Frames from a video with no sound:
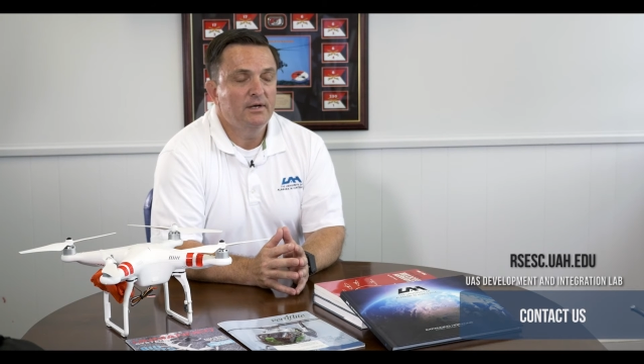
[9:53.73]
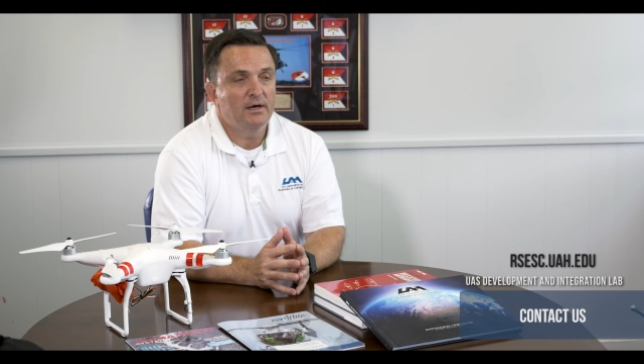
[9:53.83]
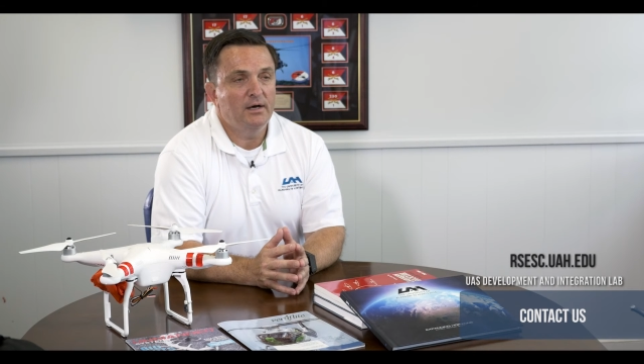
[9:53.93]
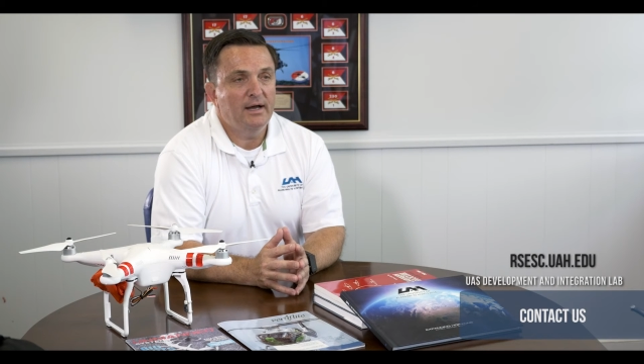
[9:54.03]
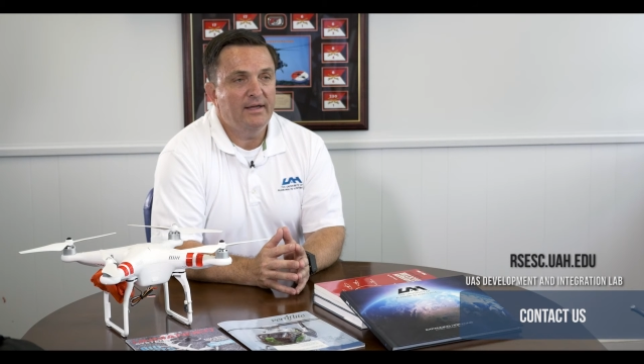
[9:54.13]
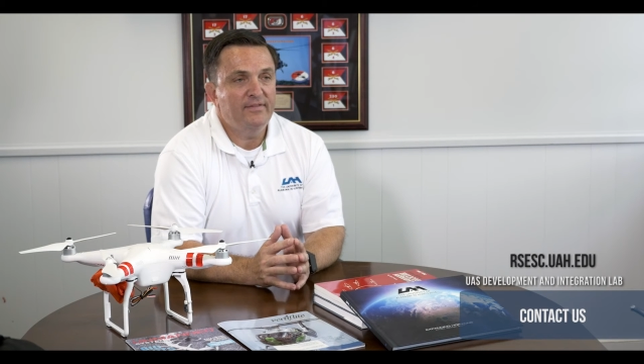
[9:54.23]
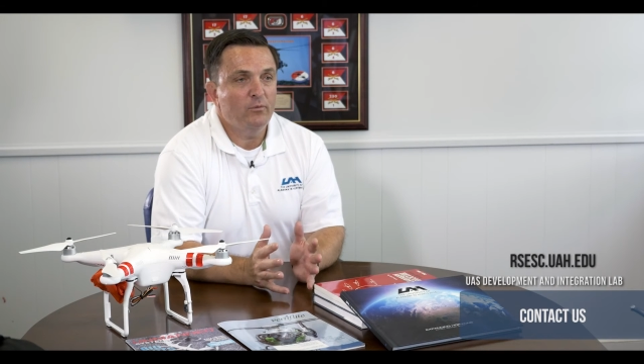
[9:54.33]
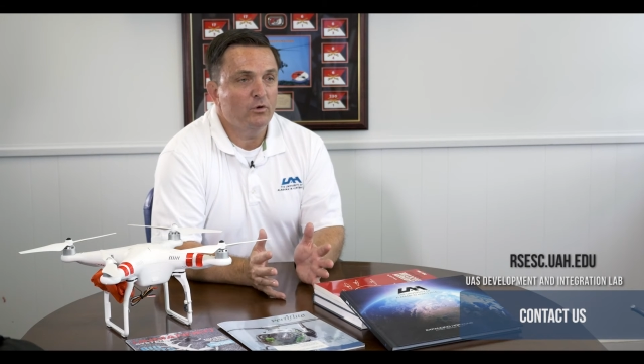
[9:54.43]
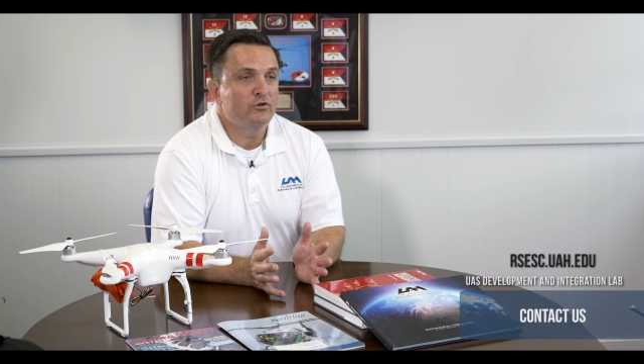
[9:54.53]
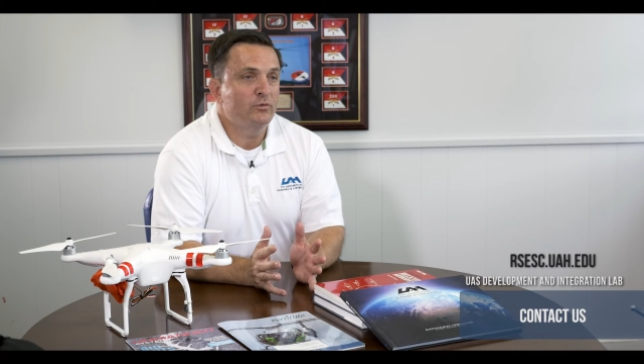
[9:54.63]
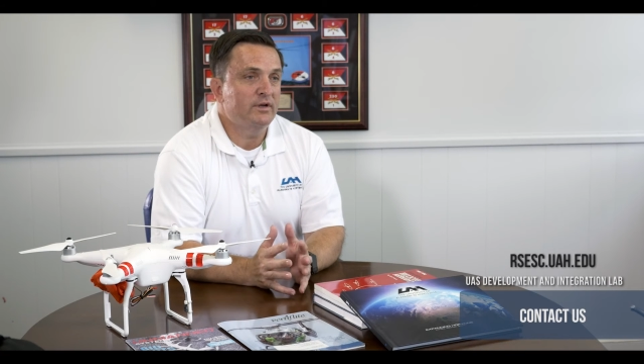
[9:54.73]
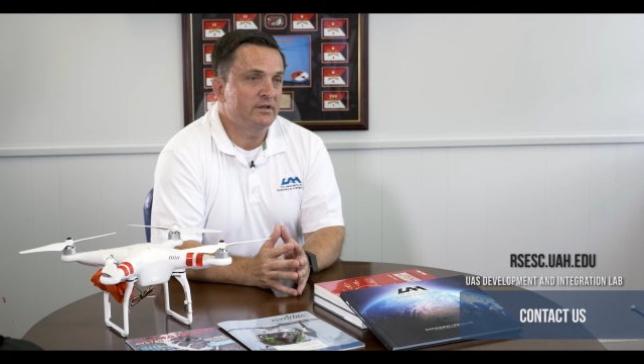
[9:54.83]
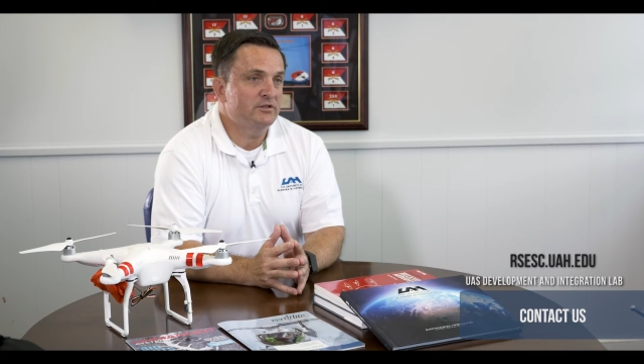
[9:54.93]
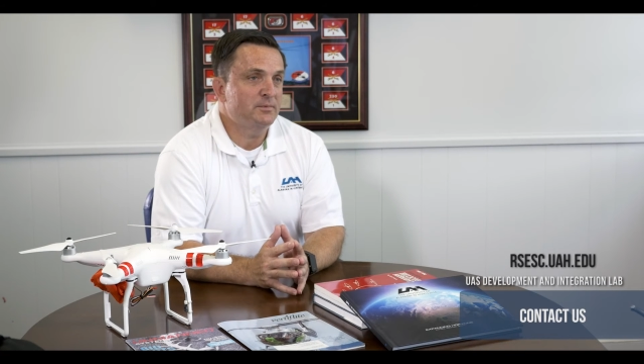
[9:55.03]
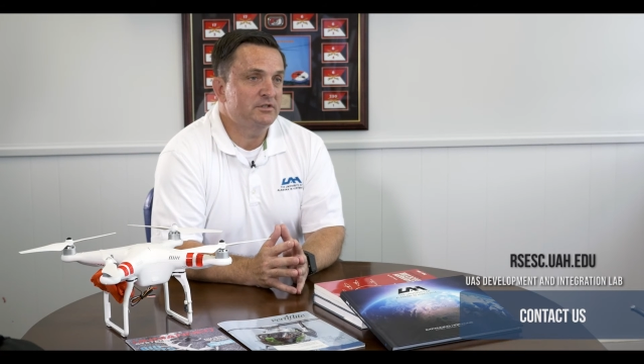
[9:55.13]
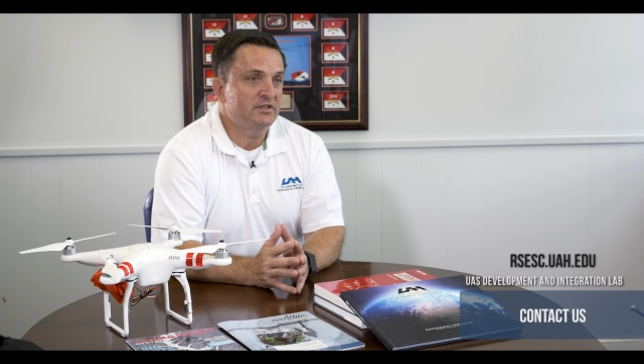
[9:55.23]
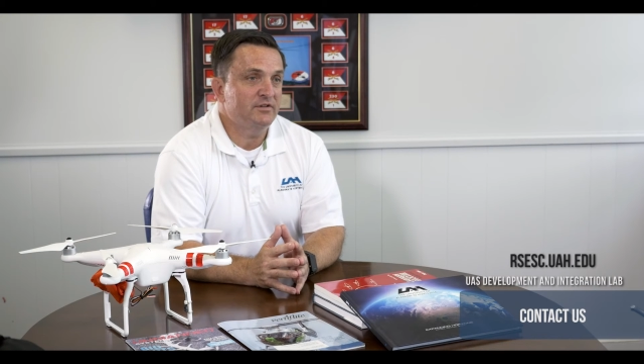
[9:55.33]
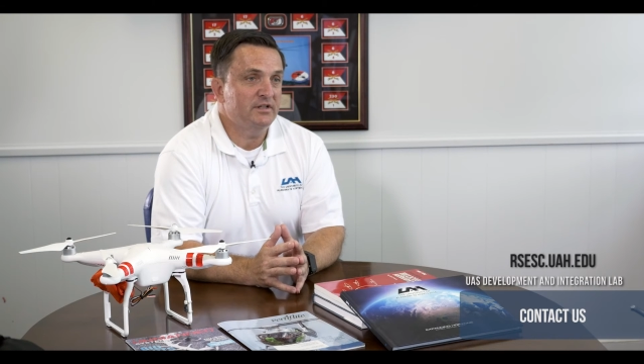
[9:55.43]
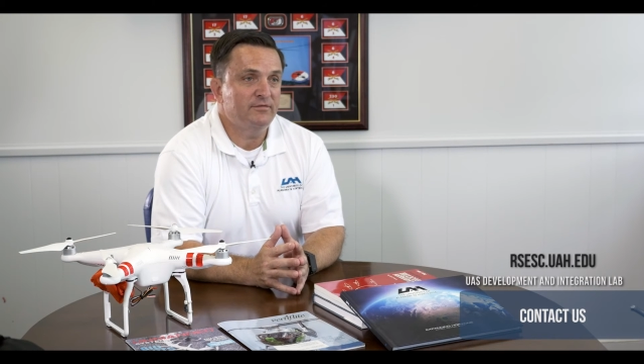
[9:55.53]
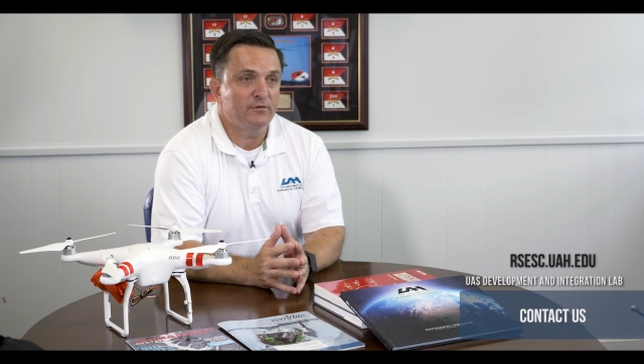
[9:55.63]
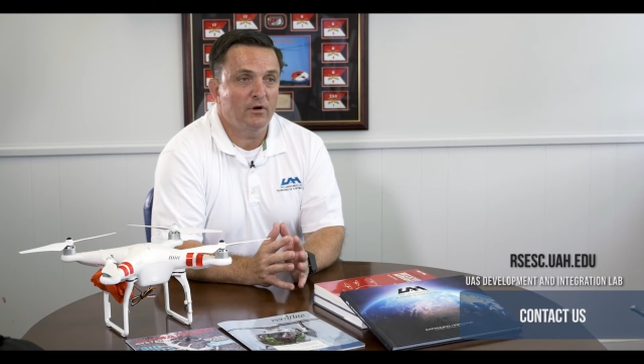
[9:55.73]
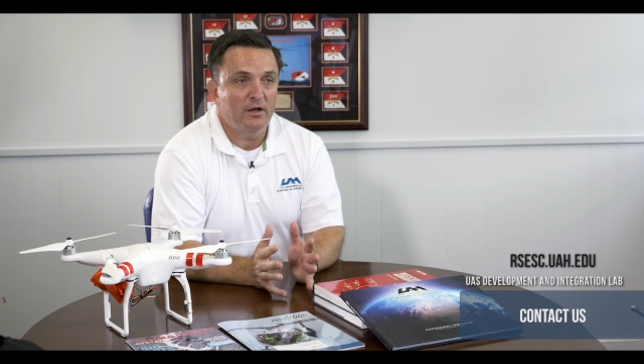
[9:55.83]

and that we're doing specifically for